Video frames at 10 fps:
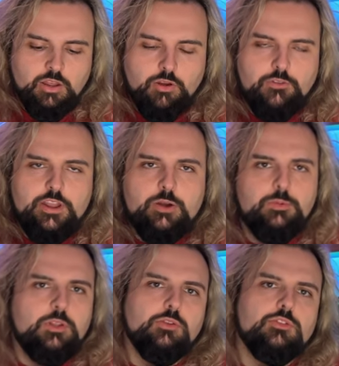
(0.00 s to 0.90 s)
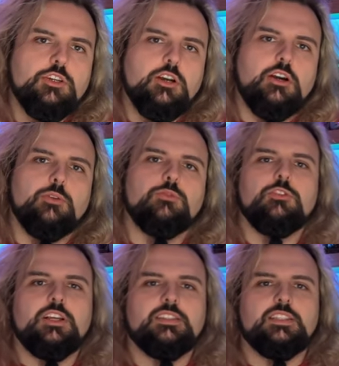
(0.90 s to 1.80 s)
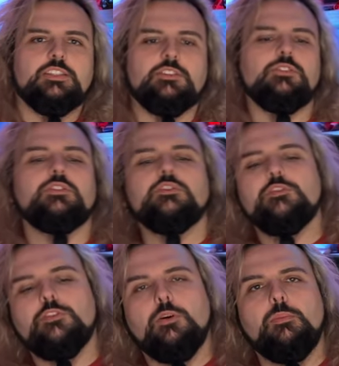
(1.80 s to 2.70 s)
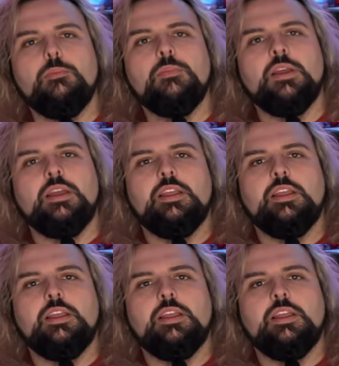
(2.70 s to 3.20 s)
of helping your child transition from a